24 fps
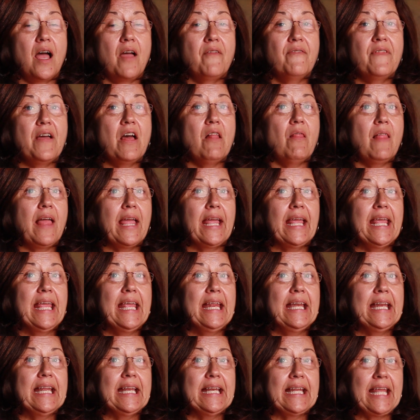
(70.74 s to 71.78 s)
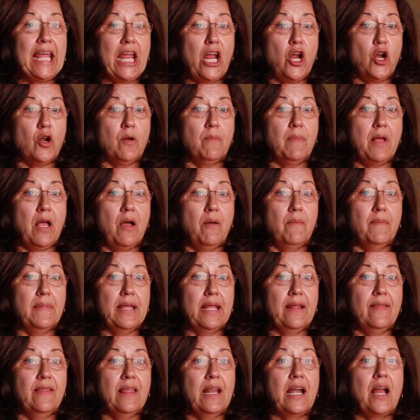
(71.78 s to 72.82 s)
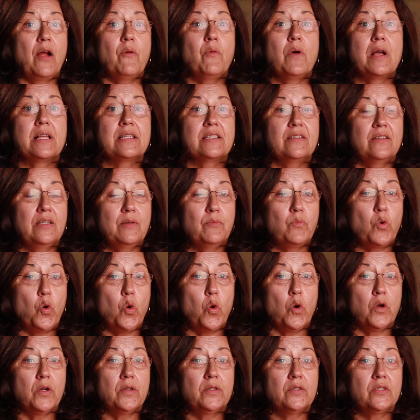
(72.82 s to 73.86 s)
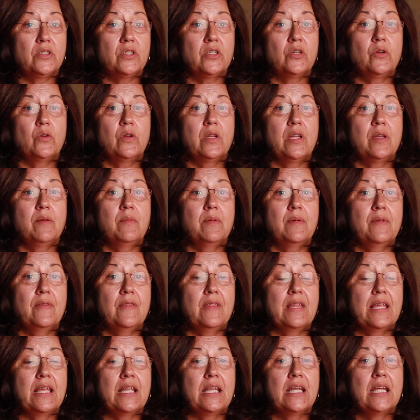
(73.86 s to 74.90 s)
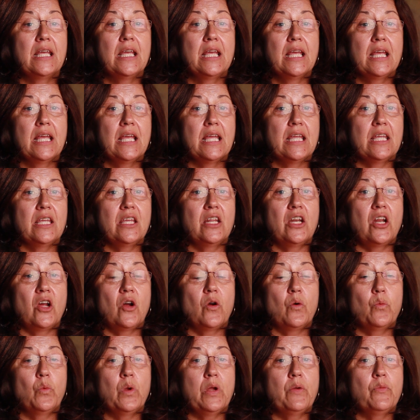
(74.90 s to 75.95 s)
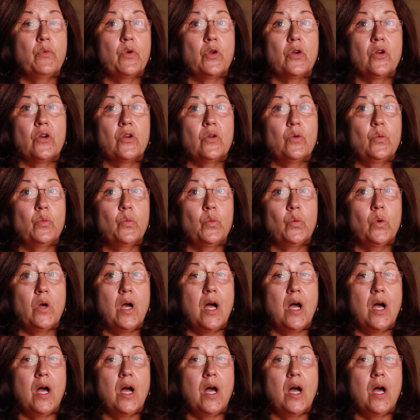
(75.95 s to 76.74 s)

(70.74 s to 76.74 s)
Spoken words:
I felt like he didn't care about me, that I wasn't important to him, and that, you know, we were